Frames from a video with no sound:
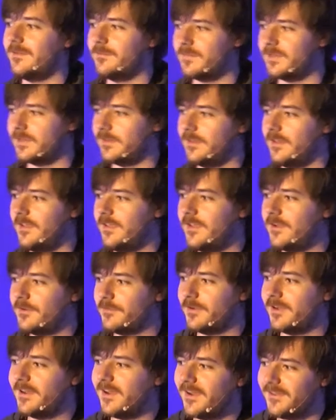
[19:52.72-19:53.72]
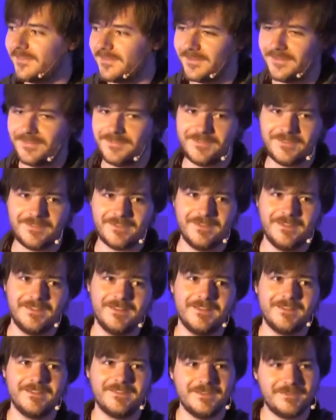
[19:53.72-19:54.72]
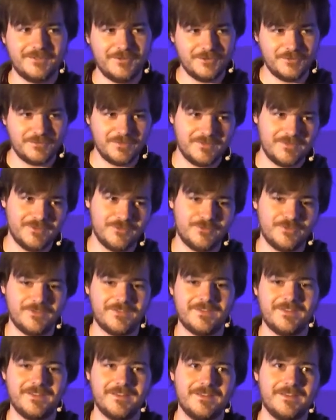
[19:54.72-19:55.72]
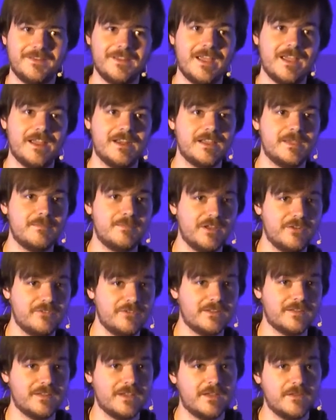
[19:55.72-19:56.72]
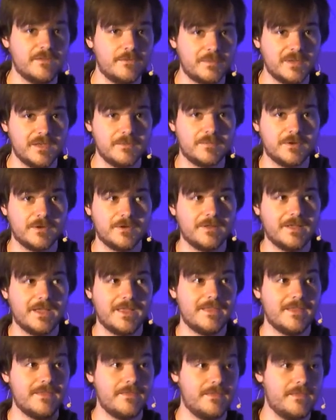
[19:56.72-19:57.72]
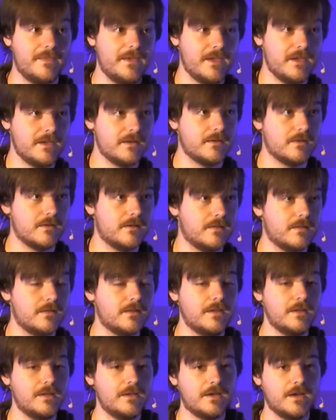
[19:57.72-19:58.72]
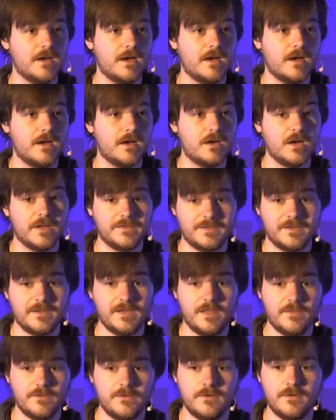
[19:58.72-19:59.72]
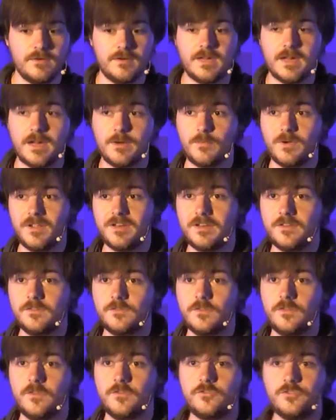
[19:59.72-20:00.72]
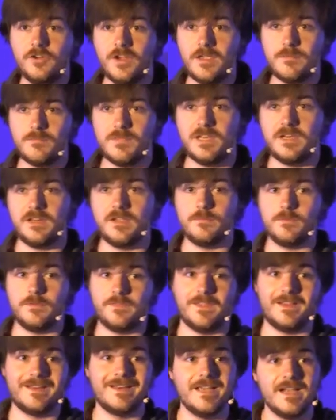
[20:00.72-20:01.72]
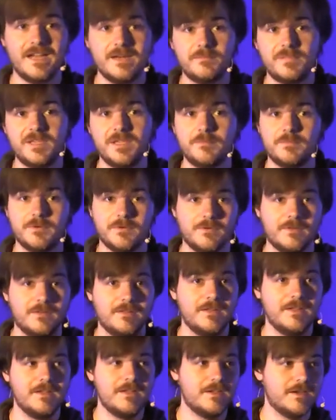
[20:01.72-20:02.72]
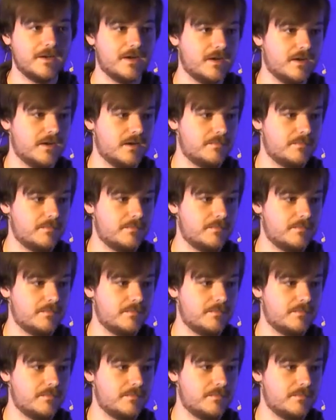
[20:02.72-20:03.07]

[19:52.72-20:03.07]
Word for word: But regardless, the dude was interested, and he pitched it to his people, and then they all uh, got together, and I went into this giant meeting with like nine people. Uh,